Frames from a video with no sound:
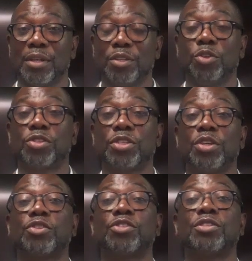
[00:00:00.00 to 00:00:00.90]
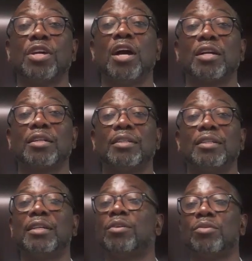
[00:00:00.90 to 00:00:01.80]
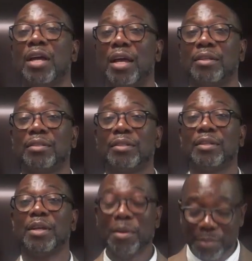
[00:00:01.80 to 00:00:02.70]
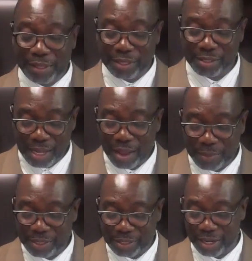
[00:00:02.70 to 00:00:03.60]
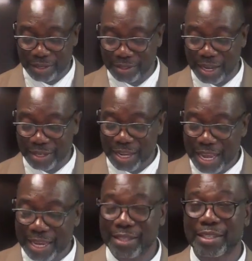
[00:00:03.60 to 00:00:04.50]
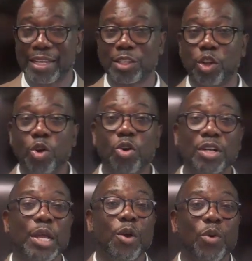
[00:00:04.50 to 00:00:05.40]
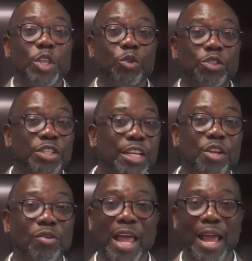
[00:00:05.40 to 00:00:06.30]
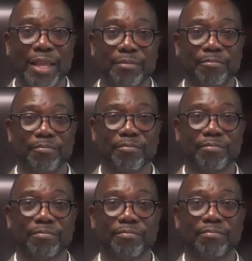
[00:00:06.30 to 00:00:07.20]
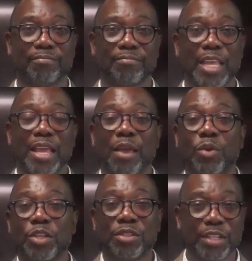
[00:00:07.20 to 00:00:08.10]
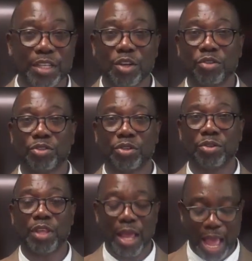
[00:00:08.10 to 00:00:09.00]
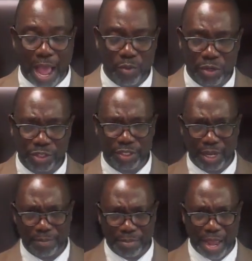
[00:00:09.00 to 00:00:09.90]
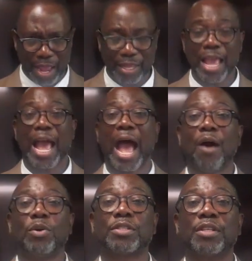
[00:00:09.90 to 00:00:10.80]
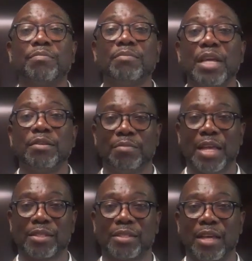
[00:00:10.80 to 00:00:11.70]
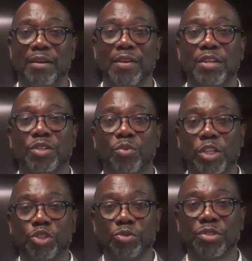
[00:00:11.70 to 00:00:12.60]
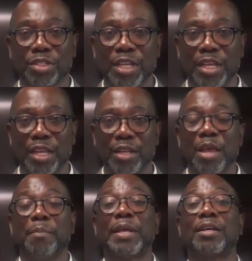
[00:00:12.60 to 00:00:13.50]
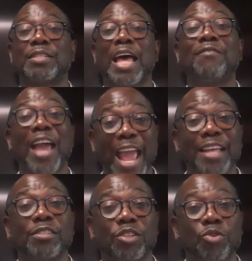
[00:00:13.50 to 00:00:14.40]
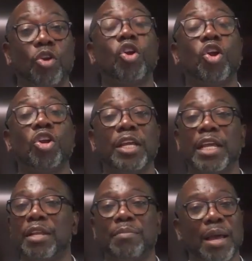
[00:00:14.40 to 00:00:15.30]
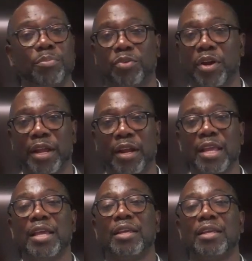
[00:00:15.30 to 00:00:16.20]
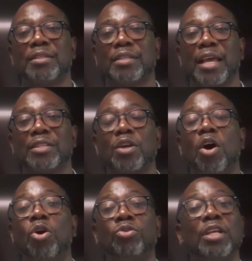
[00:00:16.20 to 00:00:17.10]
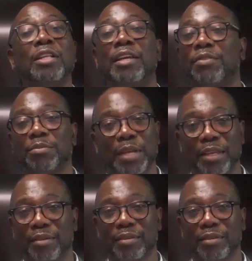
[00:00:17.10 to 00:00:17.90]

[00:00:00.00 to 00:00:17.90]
You're still stuck in a rut. But the psalmist tells us, he says, Lord, when you send your light, and when you sing your truth, I will step back. I will submit myself to what you send because I've asked you early in my prayer. He says, oh, deliver me.